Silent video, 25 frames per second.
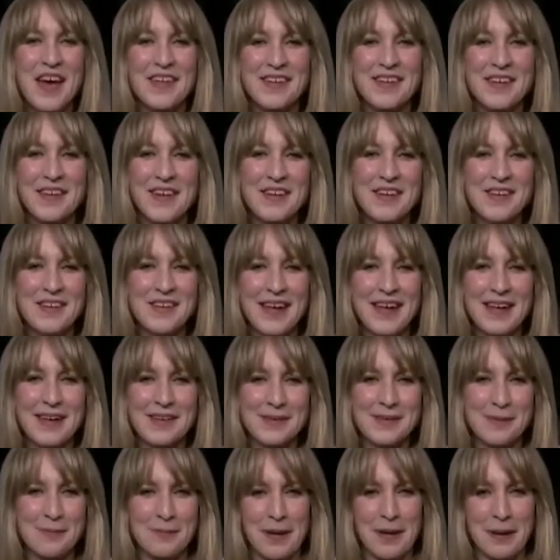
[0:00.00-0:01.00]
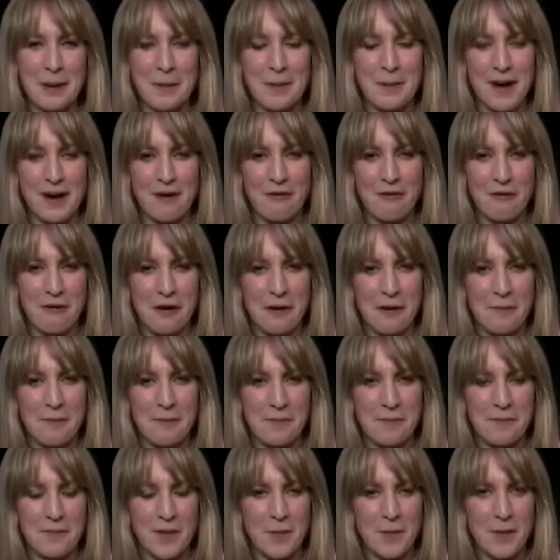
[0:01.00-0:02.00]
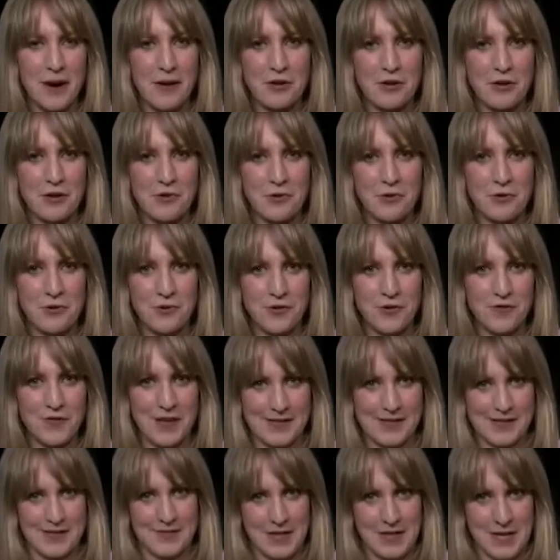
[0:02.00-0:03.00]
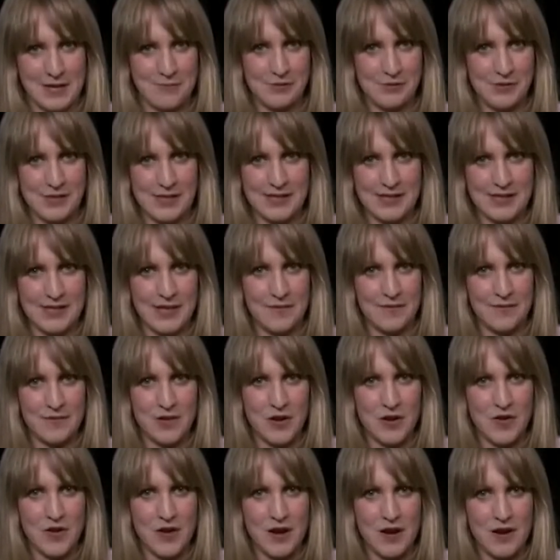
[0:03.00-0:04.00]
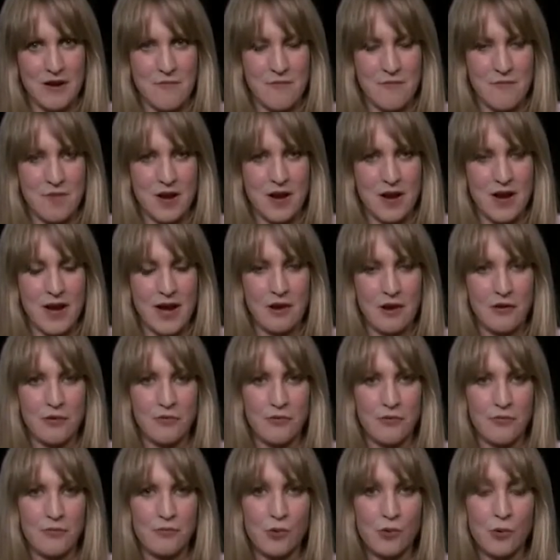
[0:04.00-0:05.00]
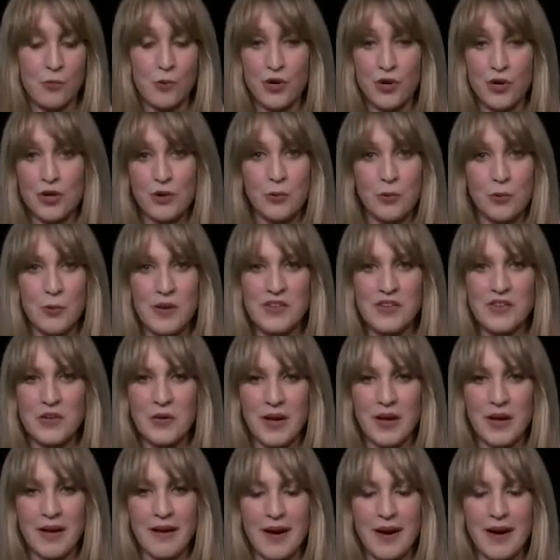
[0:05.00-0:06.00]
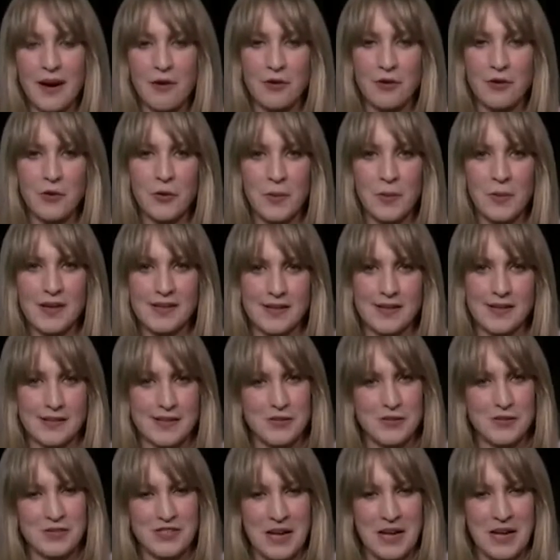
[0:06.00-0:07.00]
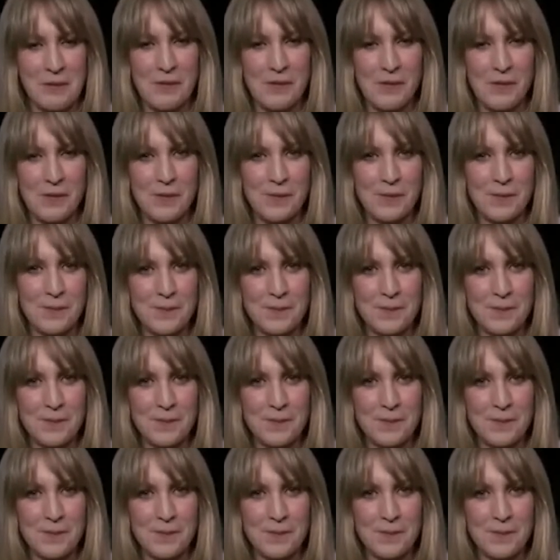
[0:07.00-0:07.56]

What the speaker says: So can you tell us a bit about your festive table this year, Fiona, and what you will be doing, how you'll be setting your table?